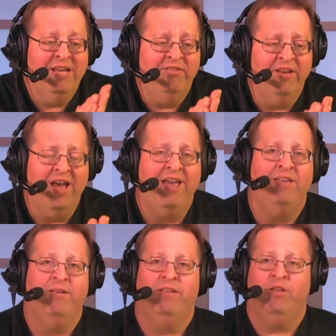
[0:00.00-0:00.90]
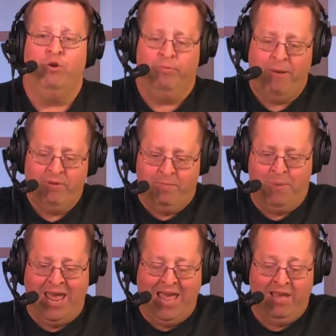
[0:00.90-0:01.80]
He said, remember the
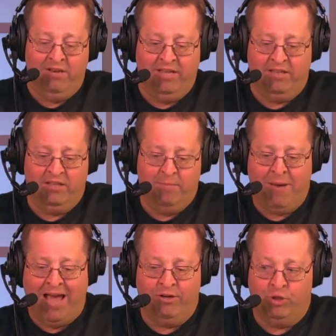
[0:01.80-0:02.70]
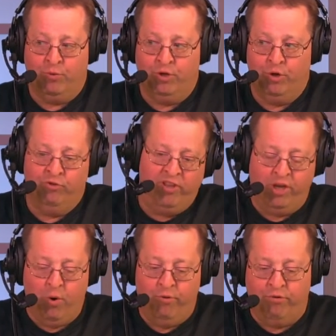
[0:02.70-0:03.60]
pan like that the miners would use and
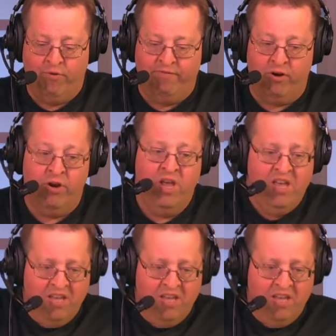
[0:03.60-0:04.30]
they go out in the river?